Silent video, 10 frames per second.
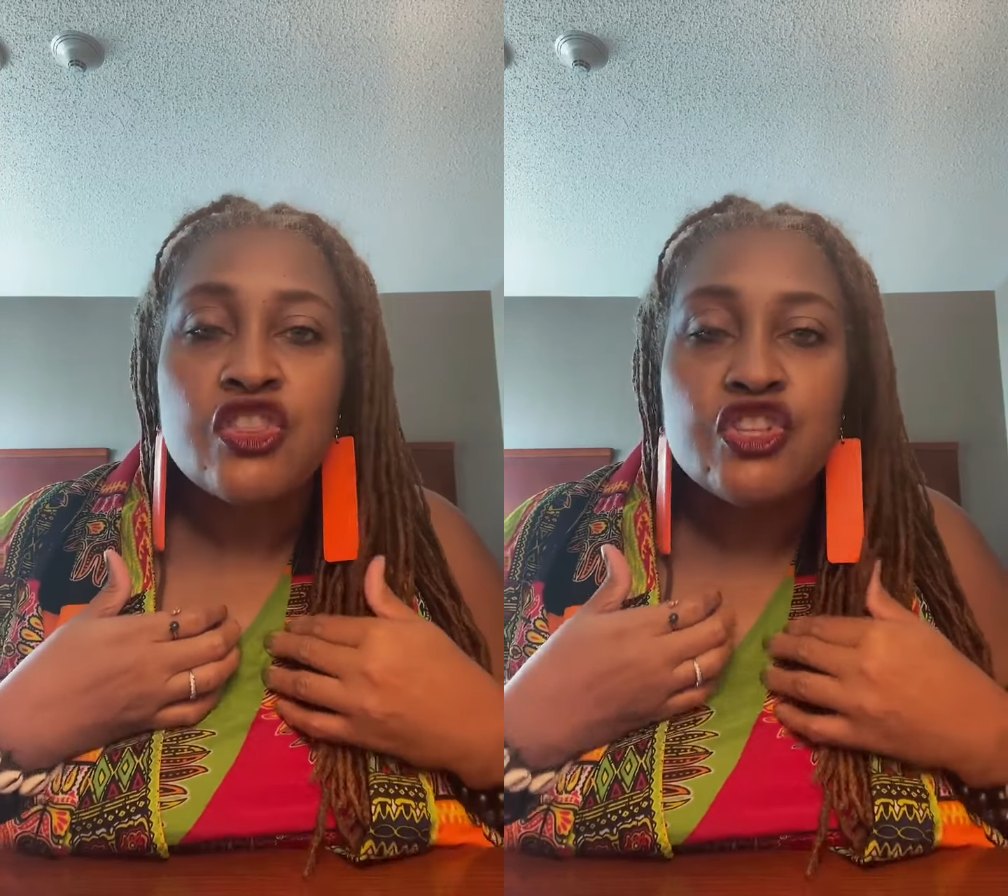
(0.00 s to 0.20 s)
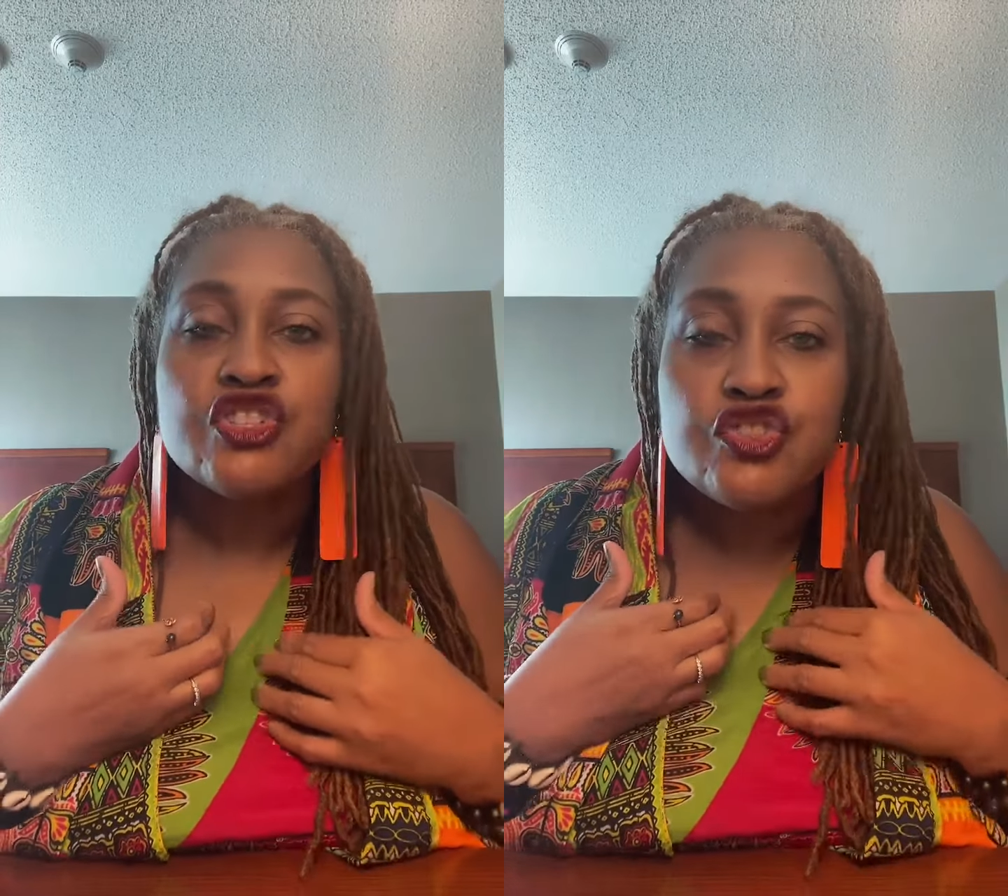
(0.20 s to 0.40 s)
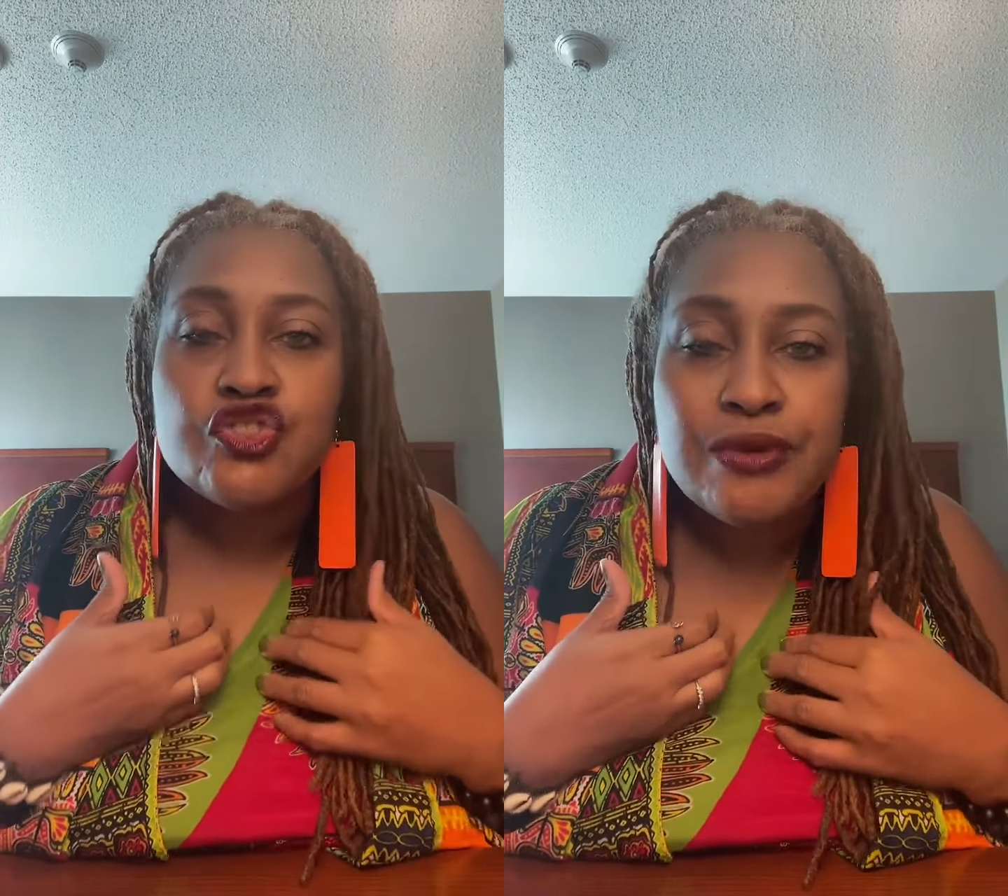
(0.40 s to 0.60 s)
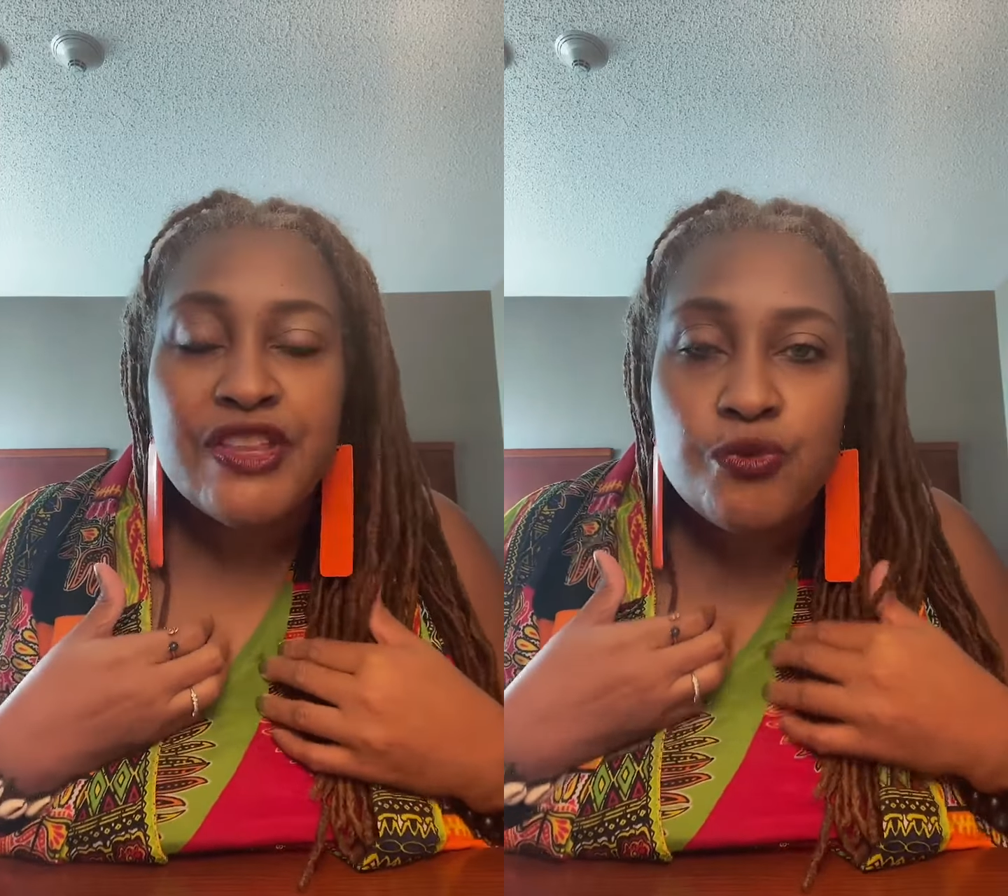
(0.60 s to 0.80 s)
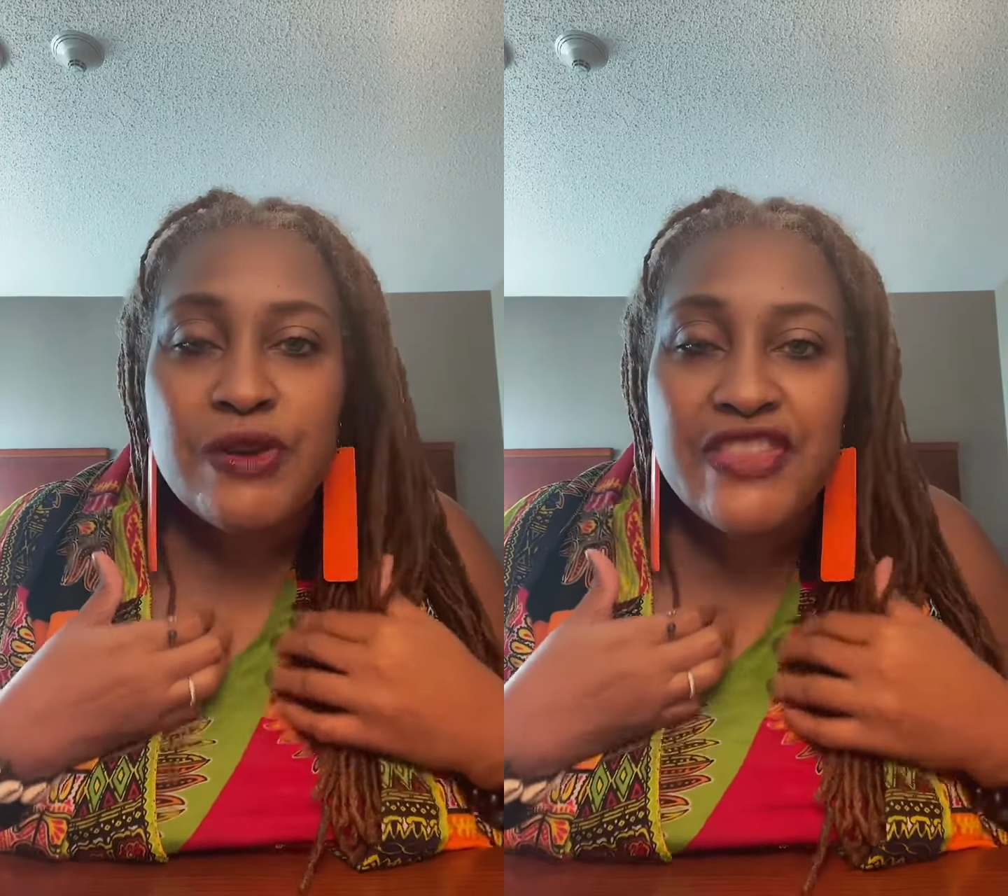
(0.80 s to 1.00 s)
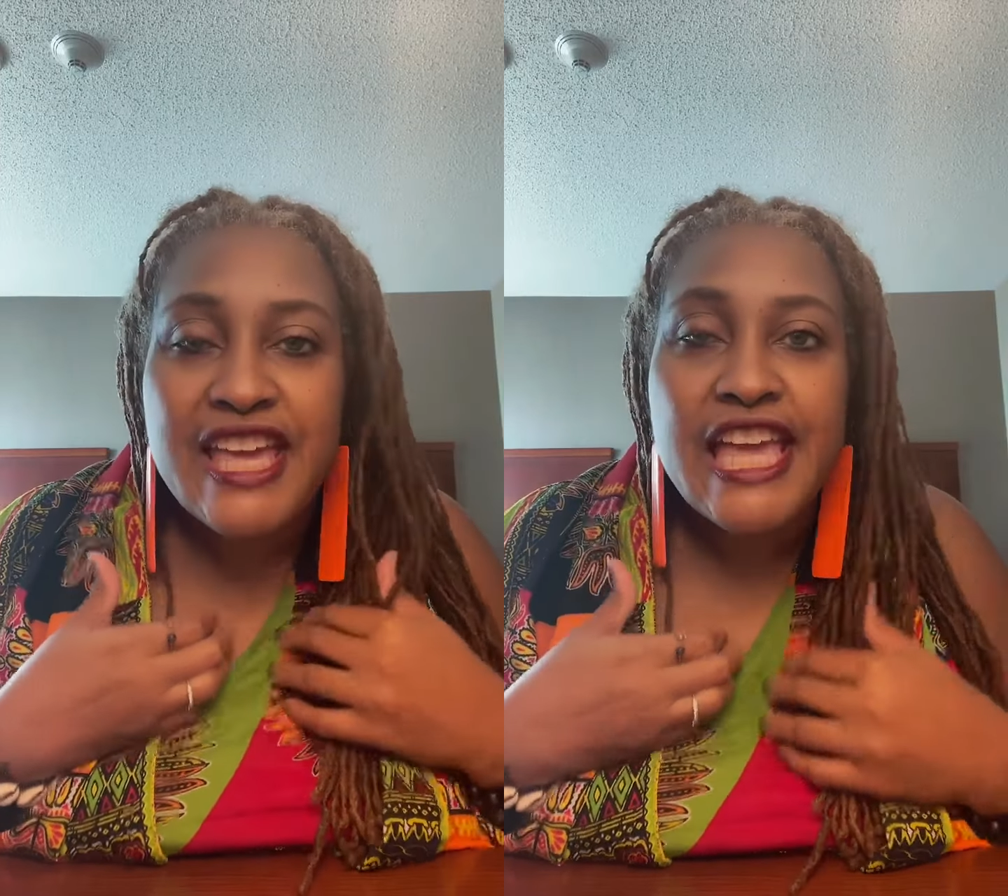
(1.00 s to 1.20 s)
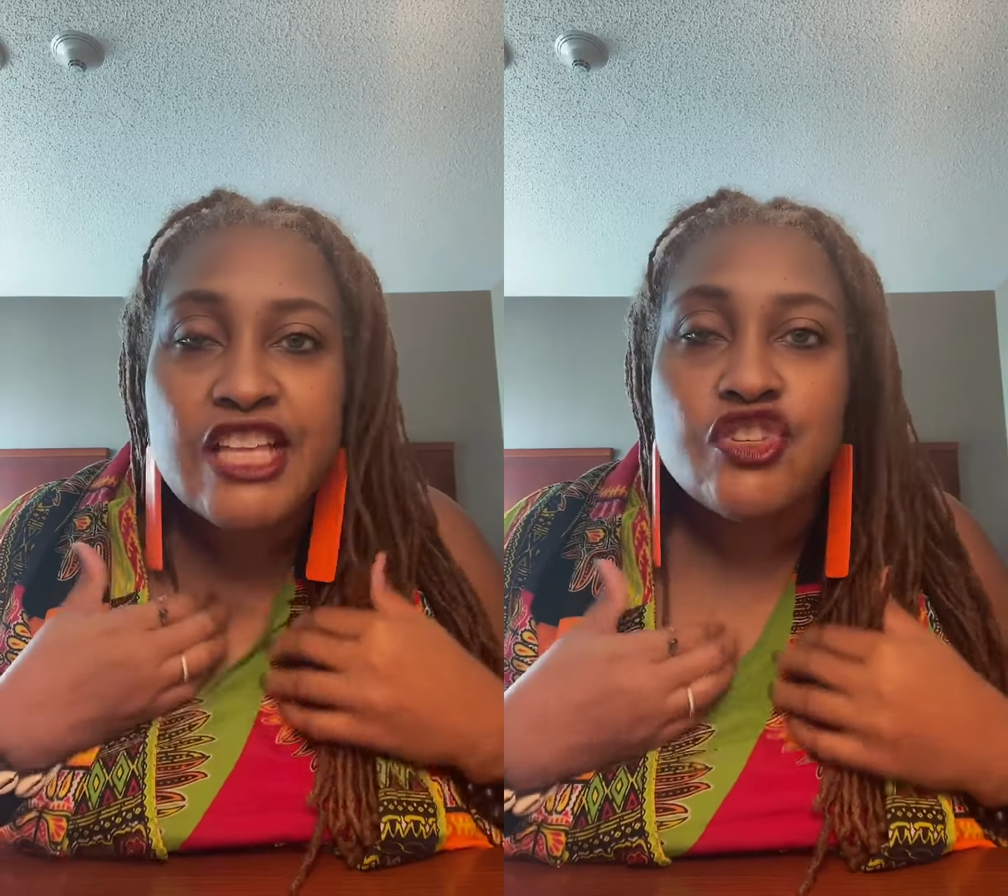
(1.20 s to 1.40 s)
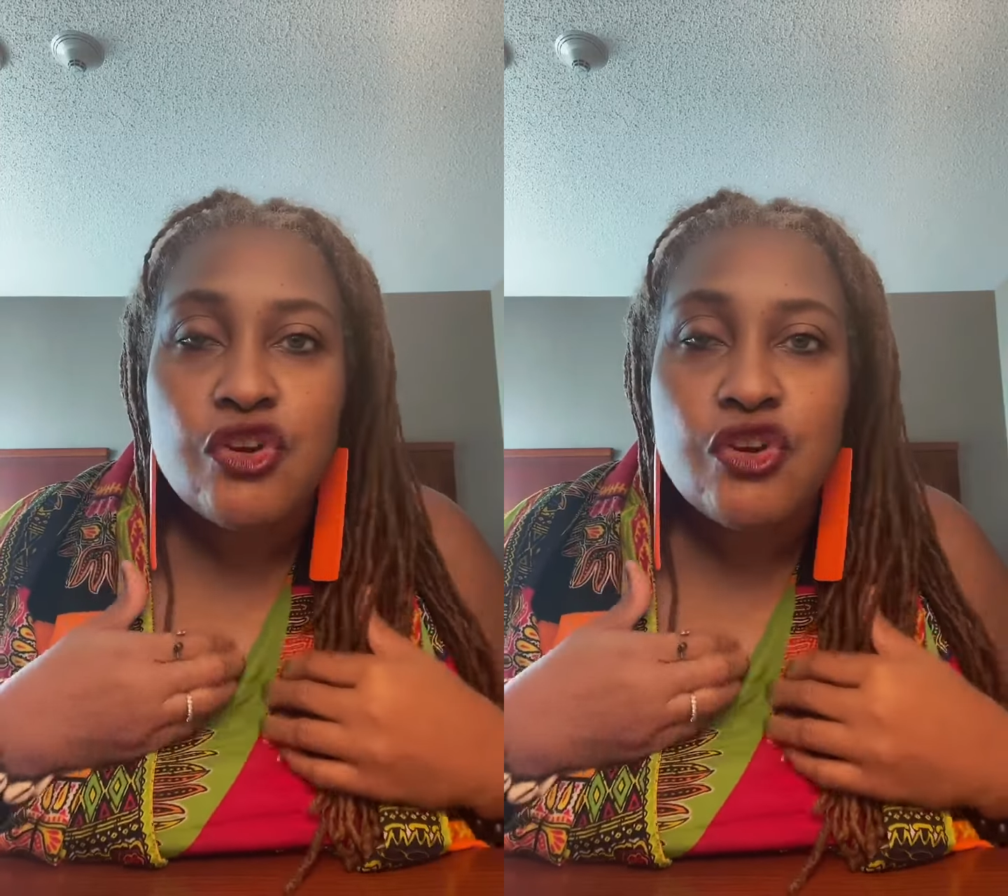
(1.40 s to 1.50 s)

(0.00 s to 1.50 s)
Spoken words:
the strength within